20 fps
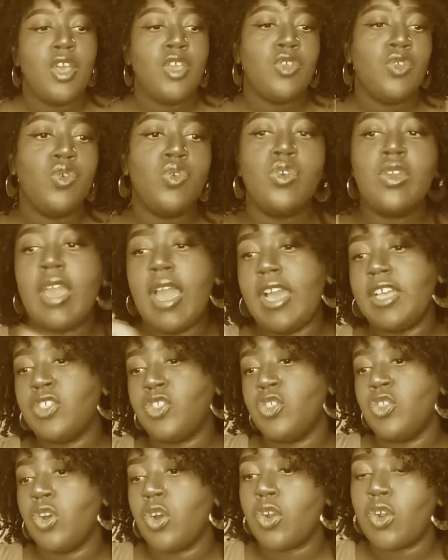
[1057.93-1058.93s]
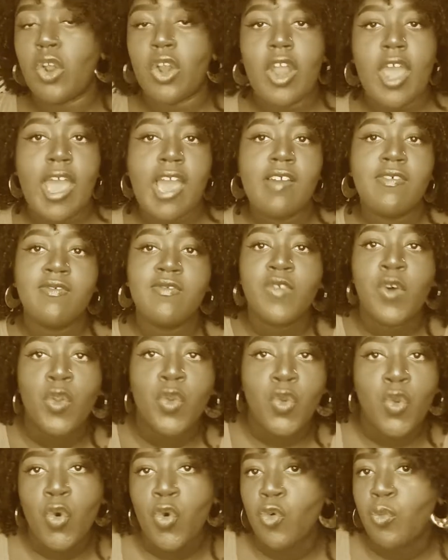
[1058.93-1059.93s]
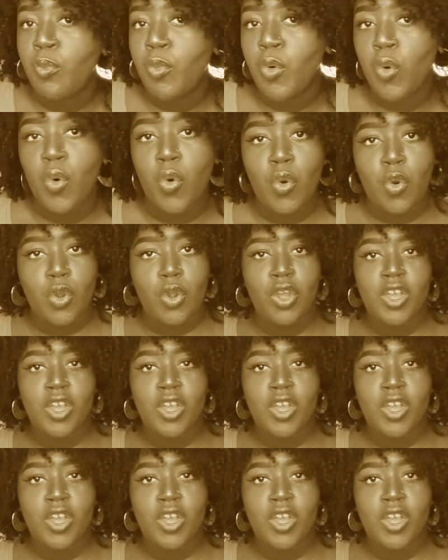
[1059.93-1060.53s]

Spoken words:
You guys not gonna have fun no more.